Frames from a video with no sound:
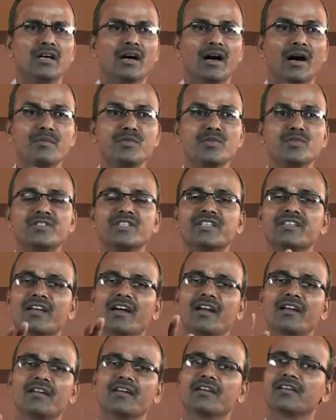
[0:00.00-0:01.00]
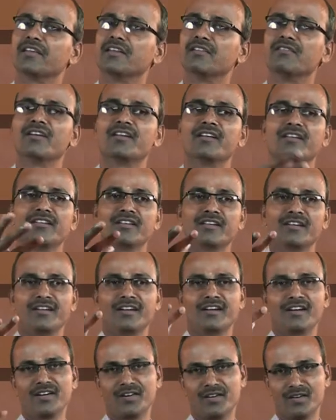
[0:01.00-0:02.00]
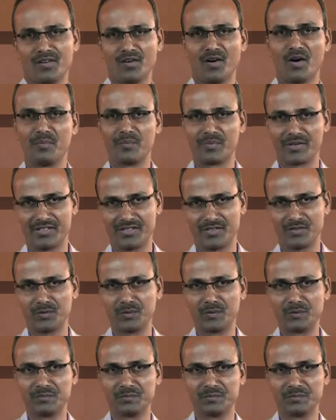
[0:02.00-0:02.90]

amusing and even oppressive,